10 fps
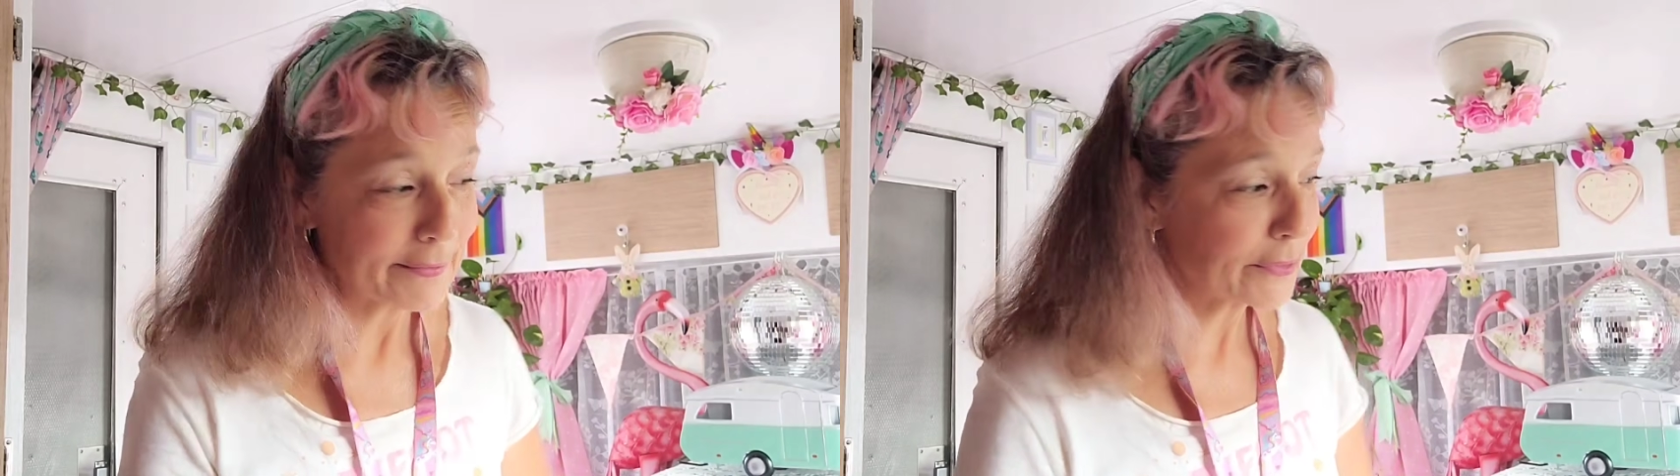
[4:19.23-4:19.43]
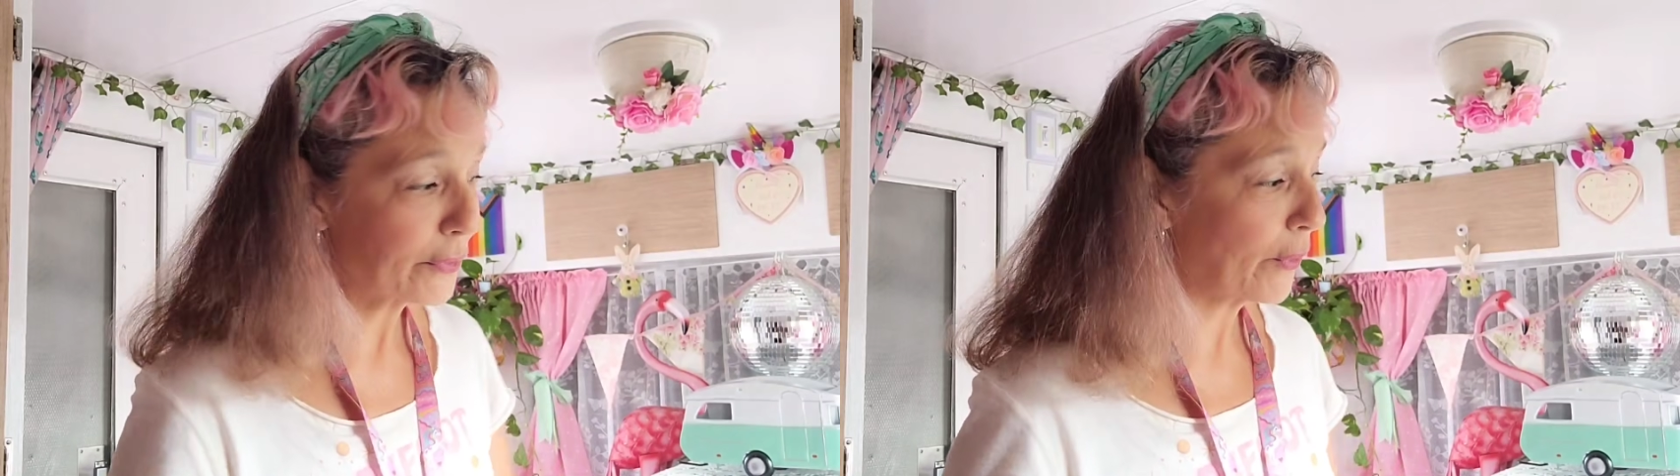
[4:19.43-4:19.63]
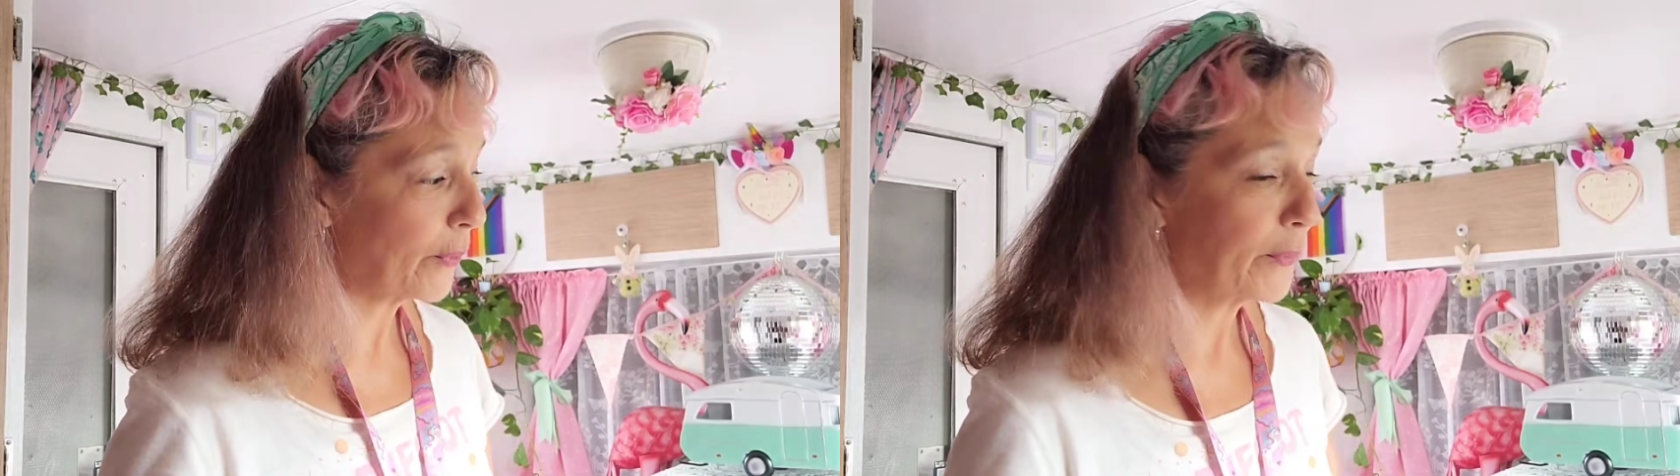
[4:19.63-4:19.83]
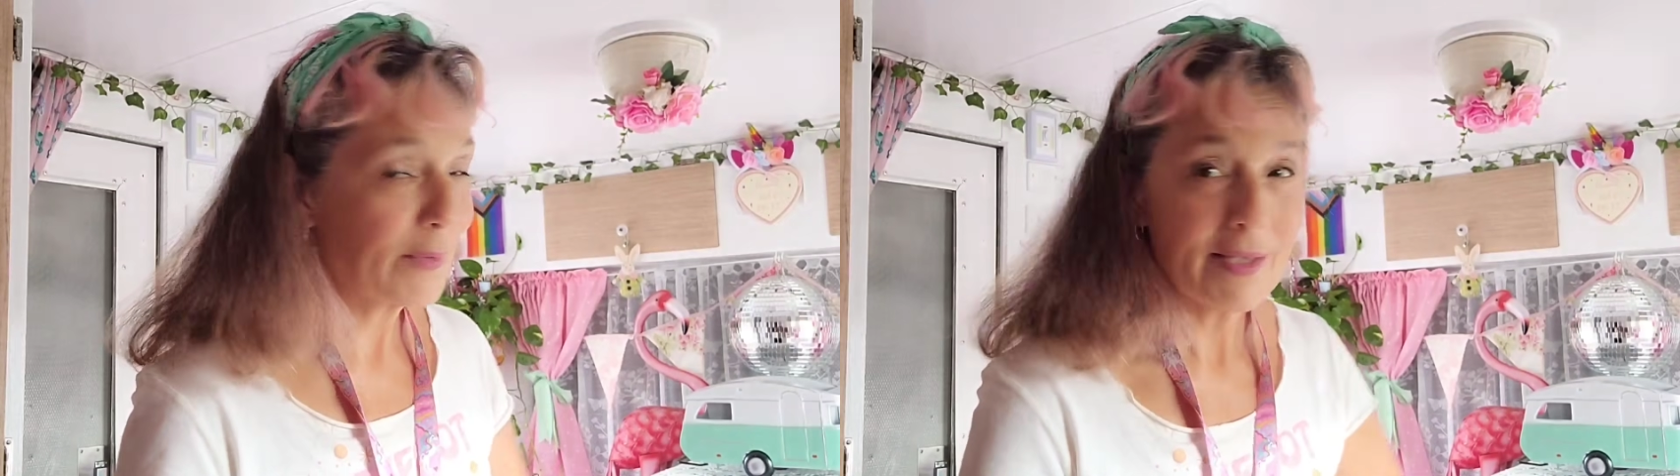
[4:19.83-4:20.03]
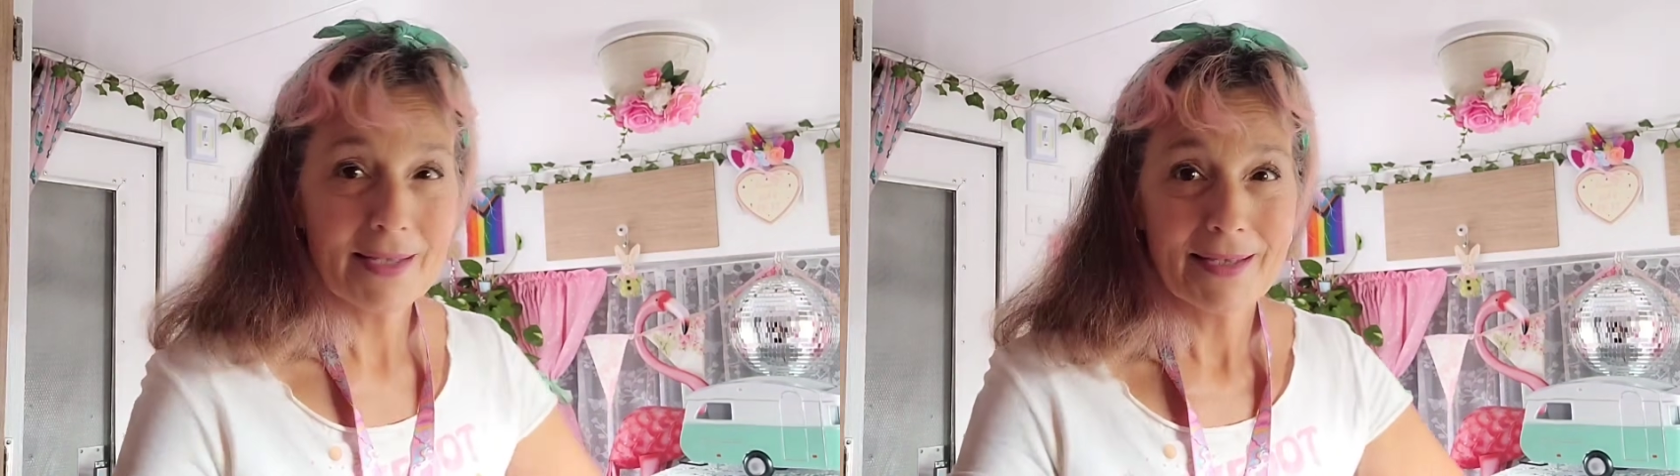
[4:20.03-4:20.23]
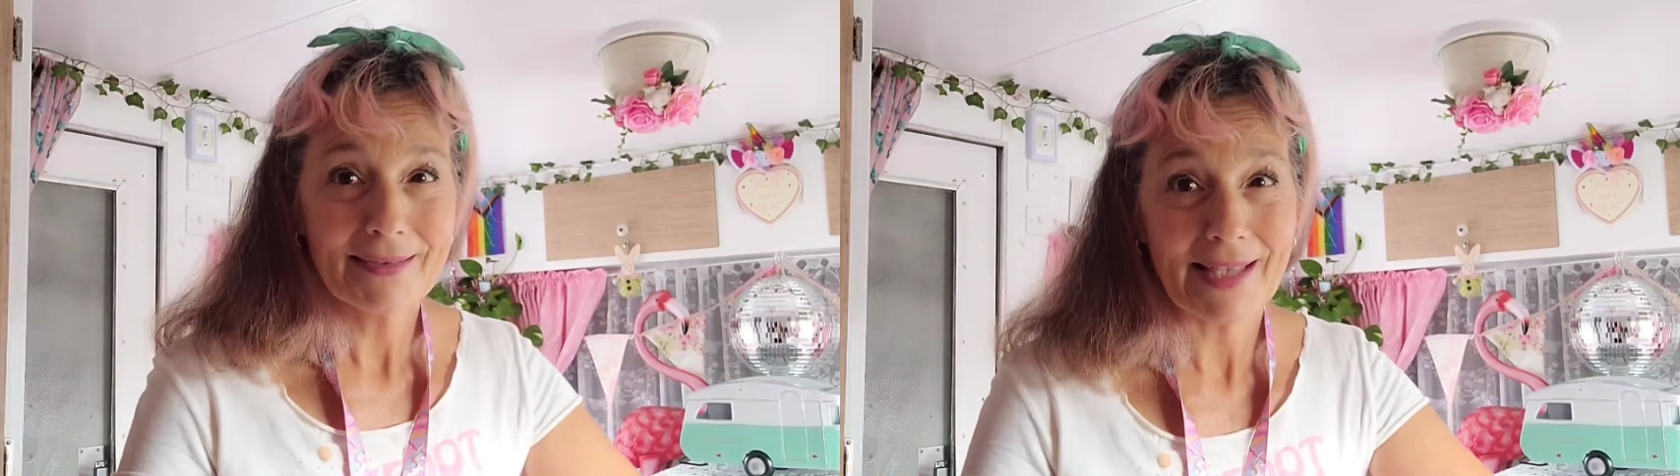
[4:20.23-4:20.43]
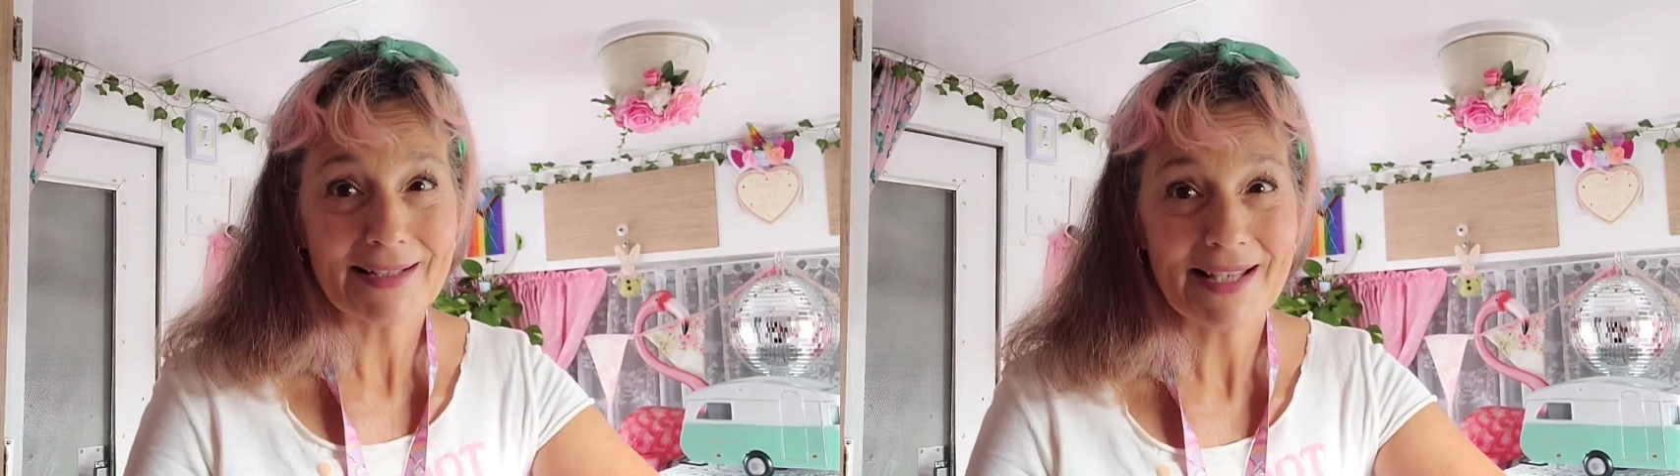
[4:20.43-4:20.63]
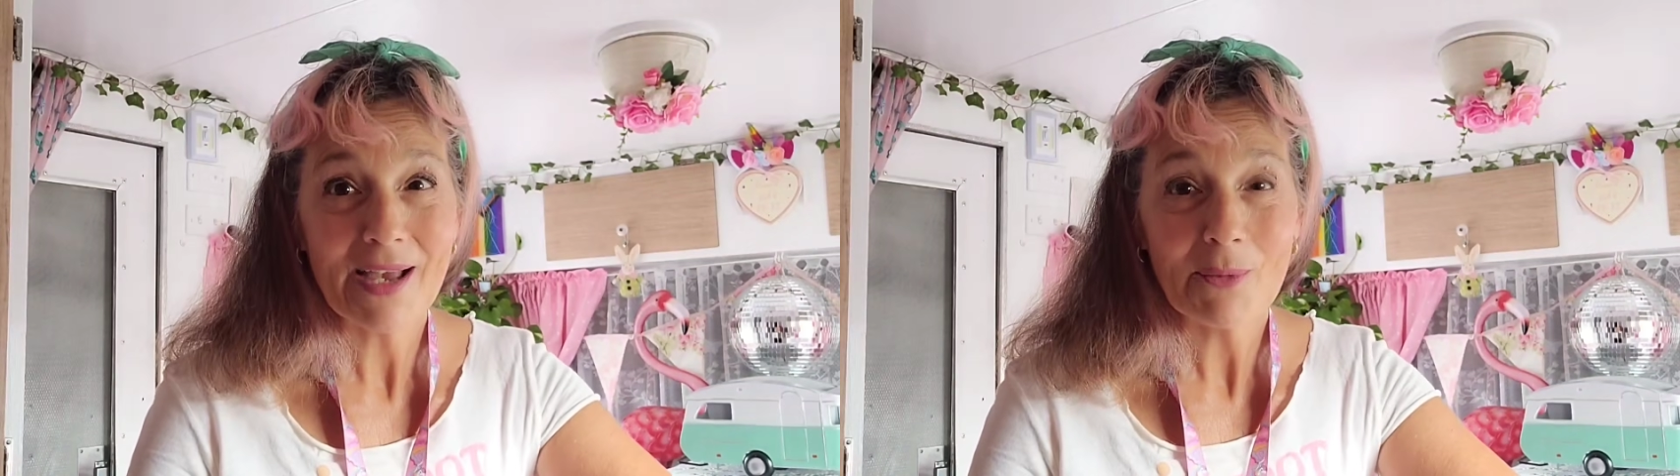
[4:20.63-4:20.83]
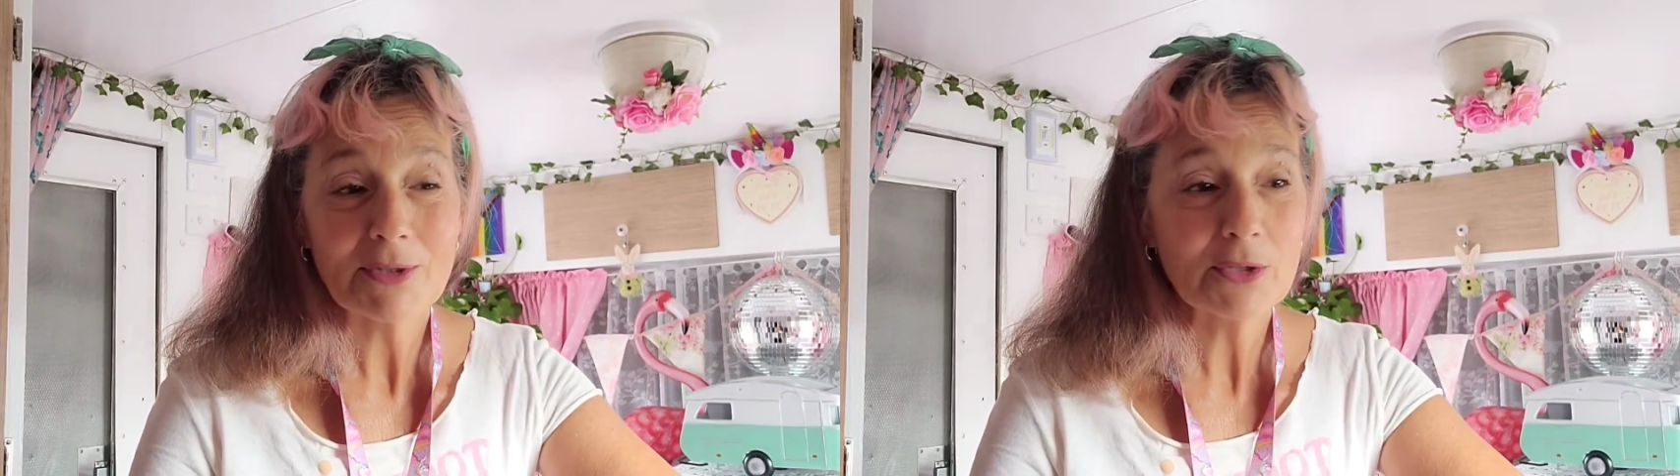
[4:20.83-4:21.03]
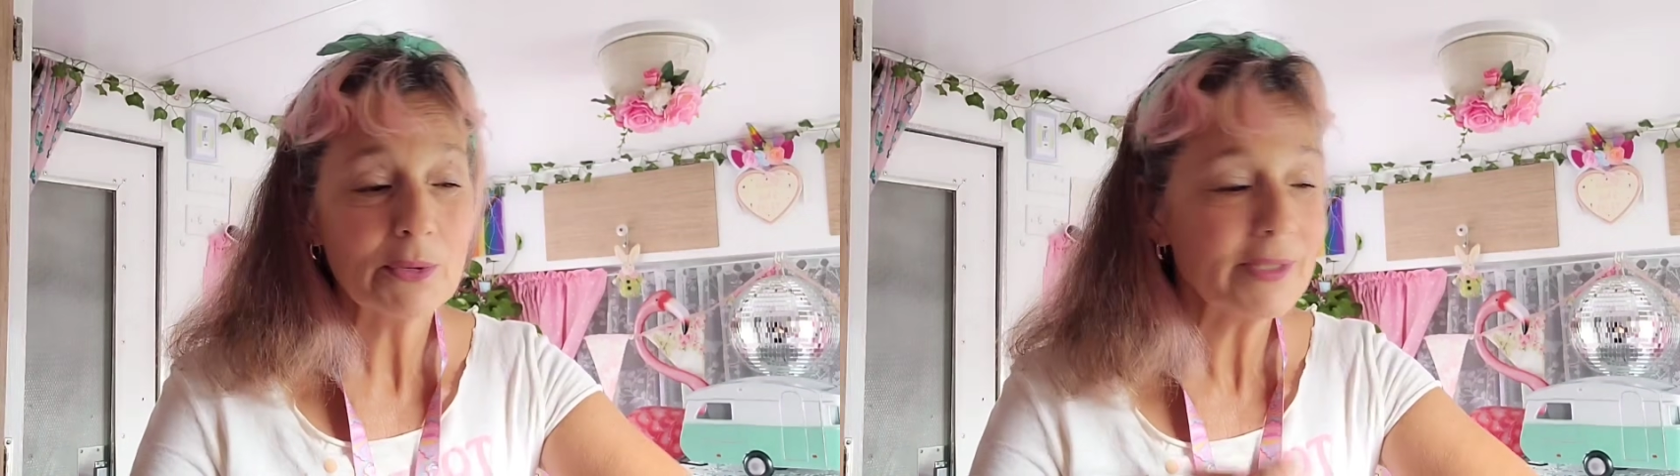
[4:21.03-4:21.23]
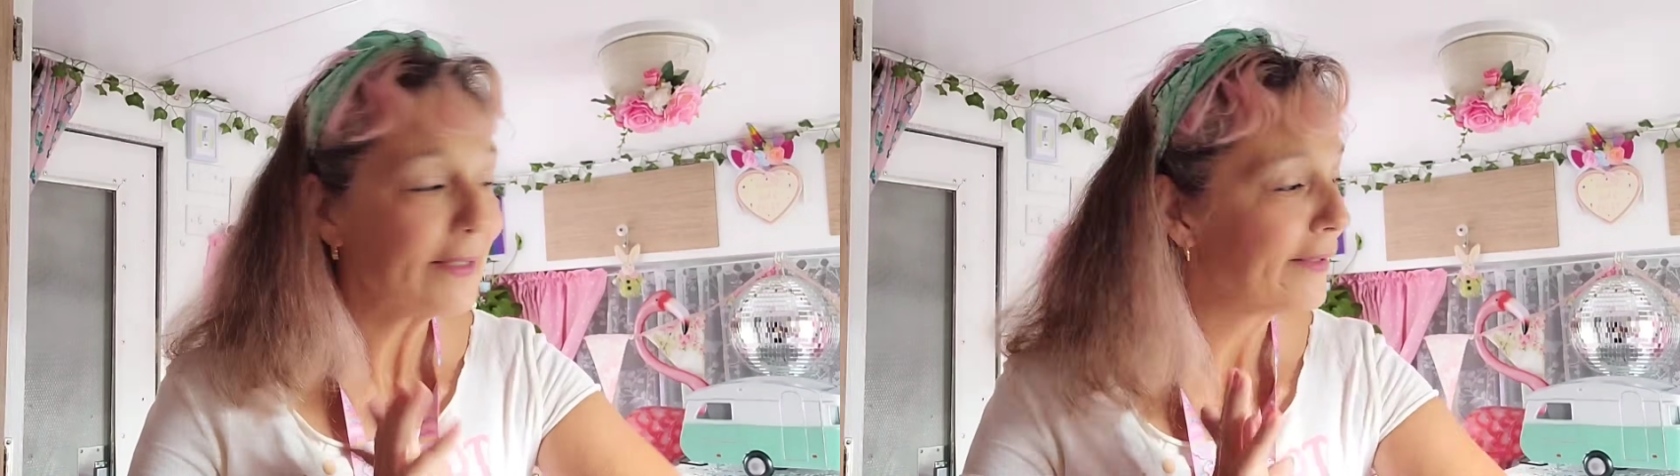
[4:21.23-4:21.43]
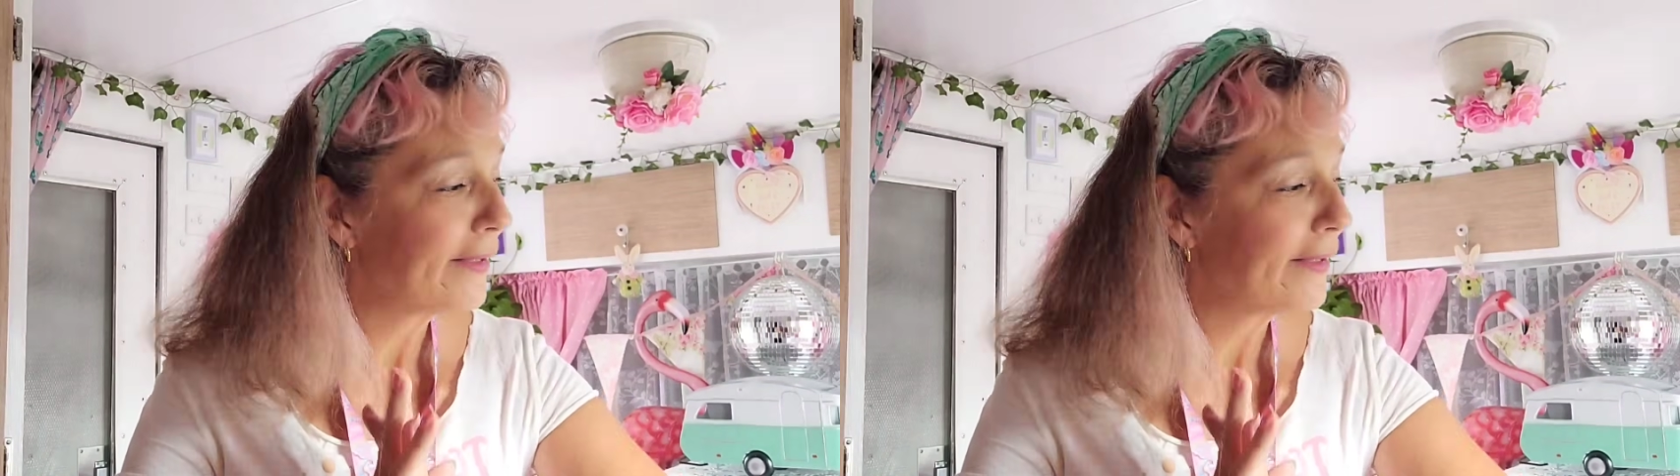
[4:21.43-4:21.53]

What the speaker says: So that's how I do it.